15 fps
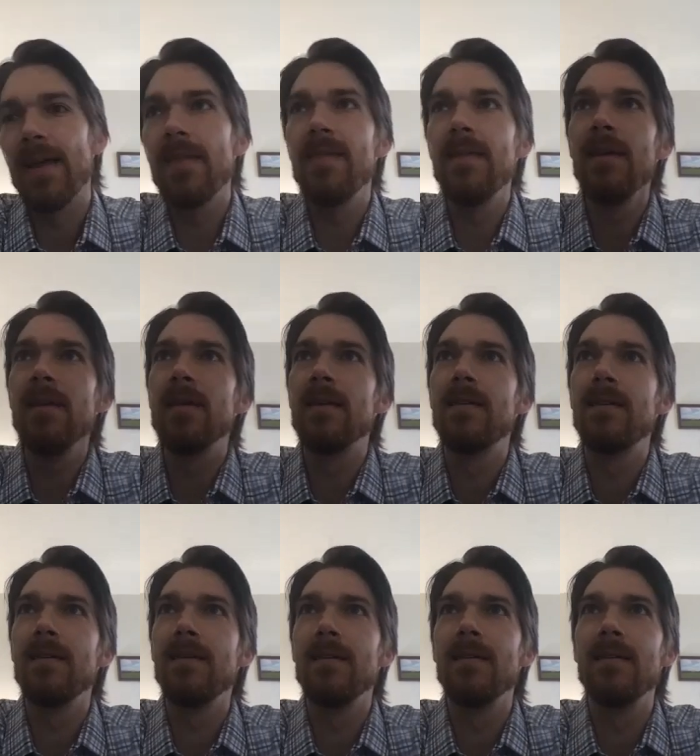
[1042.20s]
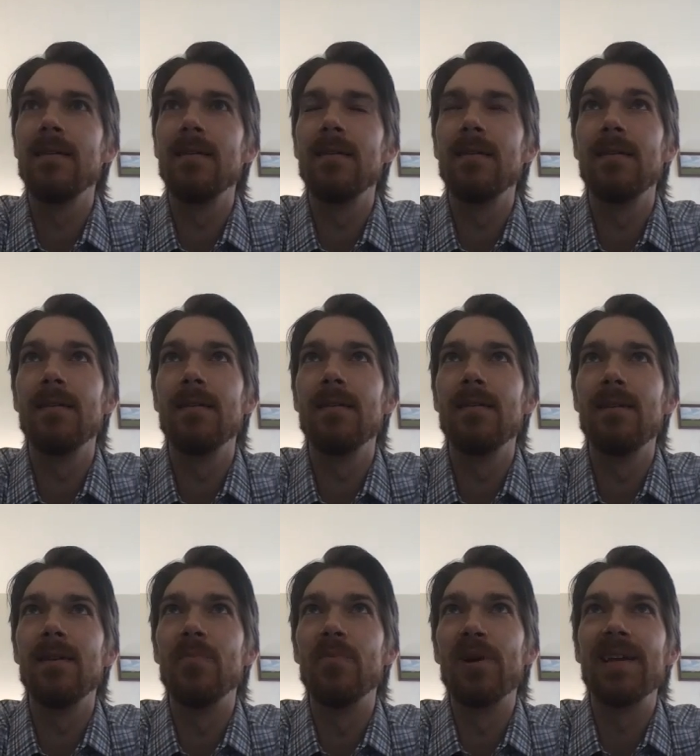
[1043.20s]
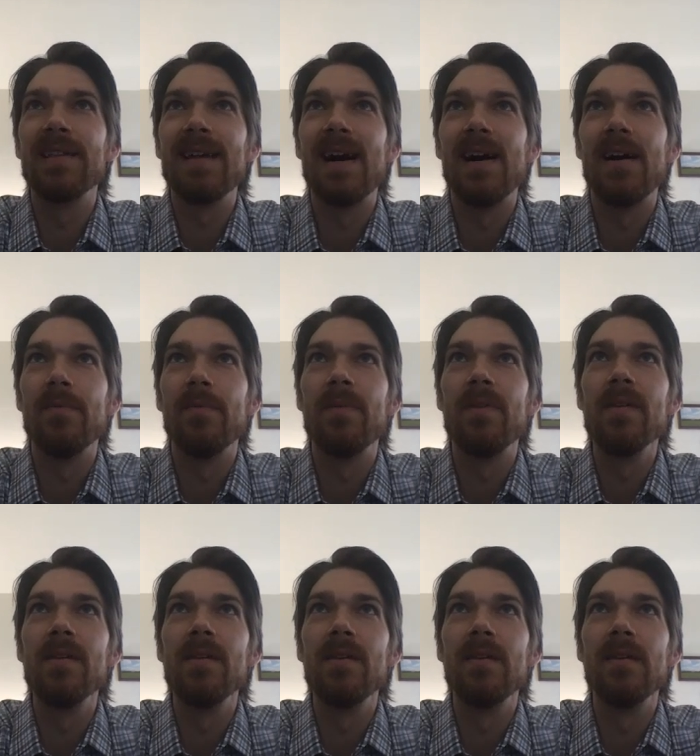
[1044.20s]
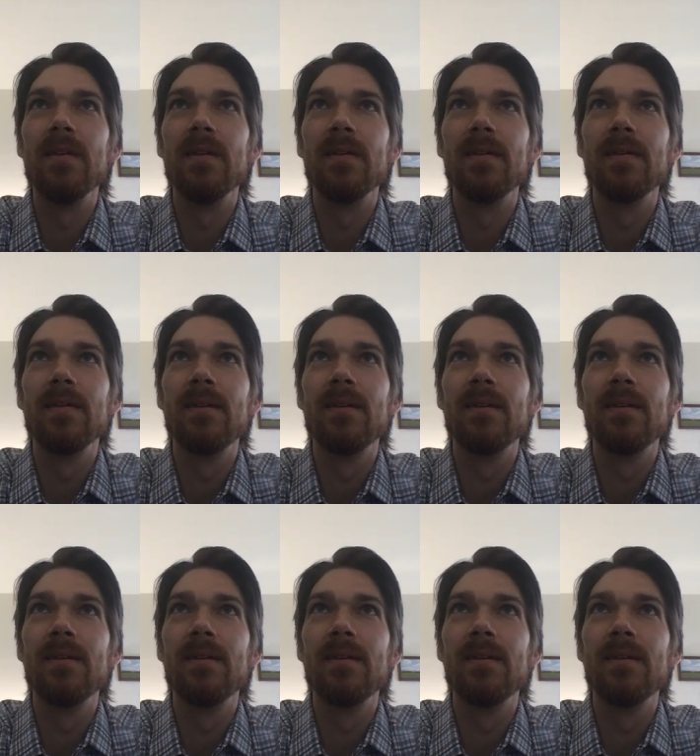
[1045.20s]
think, break down the,